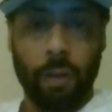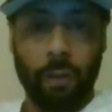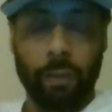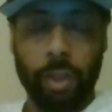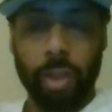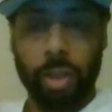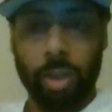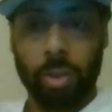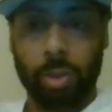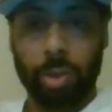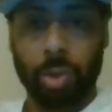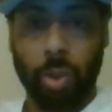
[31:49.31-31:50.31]
there
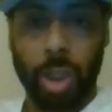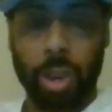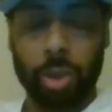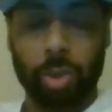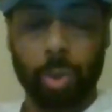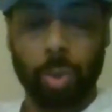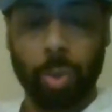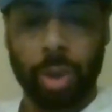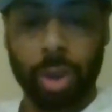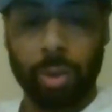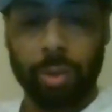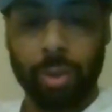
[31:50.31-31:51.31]
trying to
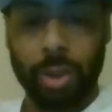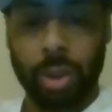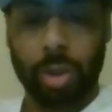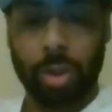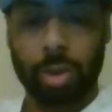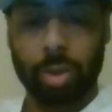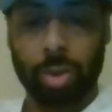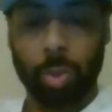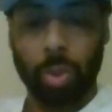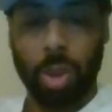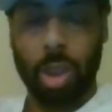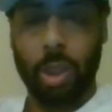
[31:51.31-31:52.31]
get Nick
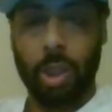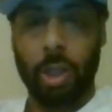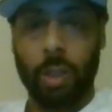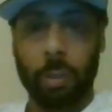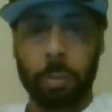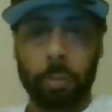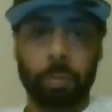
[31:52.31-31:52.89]
to